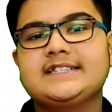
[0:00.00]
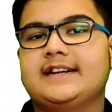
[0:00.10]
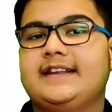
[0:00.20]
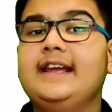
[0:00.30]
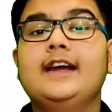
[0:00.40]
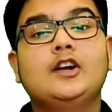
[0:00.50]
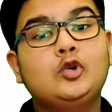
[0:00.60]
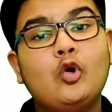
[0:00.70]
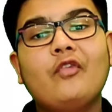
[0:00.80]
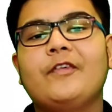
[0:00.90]
study
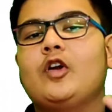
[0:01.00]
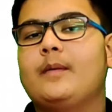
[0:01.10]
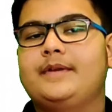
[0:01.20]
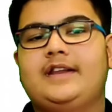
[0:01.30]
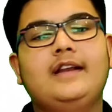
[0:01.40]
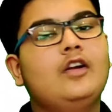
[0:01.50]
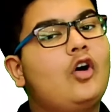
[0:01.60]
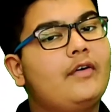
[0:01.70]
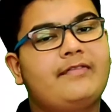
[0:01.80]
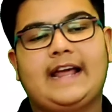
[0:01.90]
two phenomena
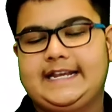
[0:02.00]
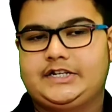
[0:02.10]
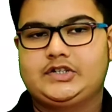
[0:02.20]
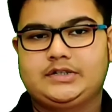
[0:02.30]
of light: